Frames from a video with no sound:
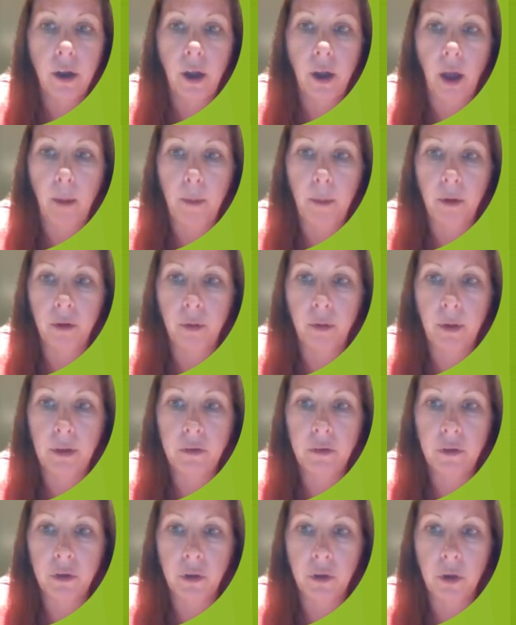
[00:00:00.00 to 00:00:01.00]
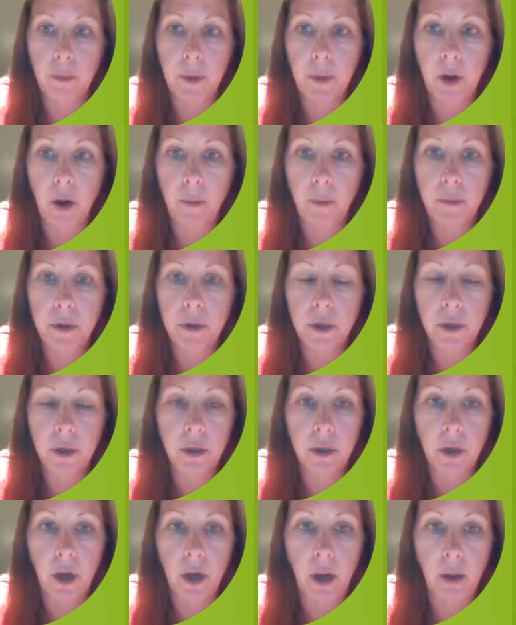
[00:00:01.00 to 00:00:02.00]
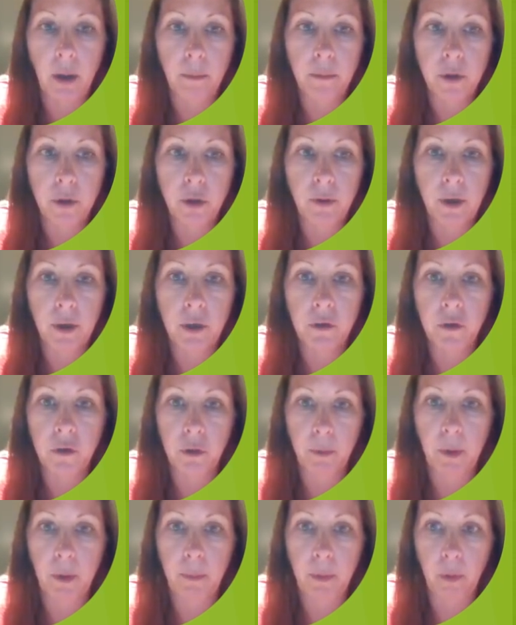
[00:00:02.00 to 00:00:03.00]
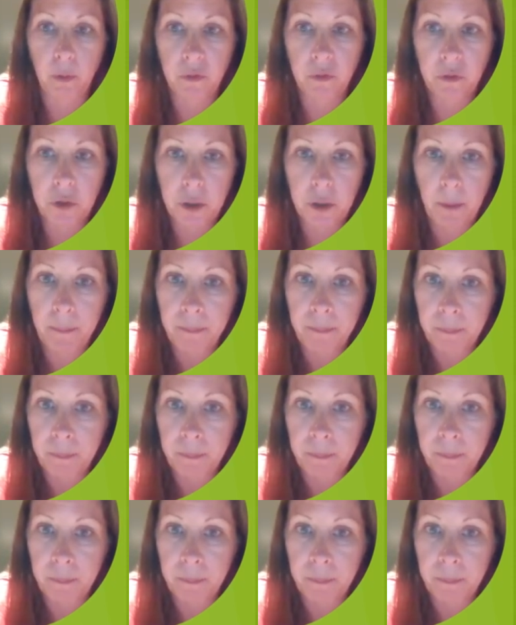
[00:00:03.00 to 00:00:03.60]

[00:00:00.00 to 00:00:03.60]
Otherwise, you're going to be opting to register by post.